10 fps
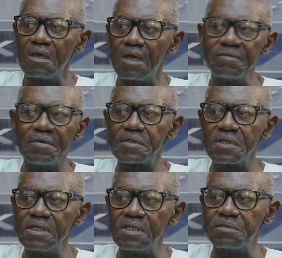I've never
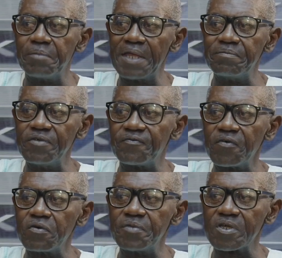seen it this bad
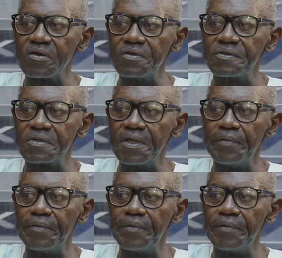before because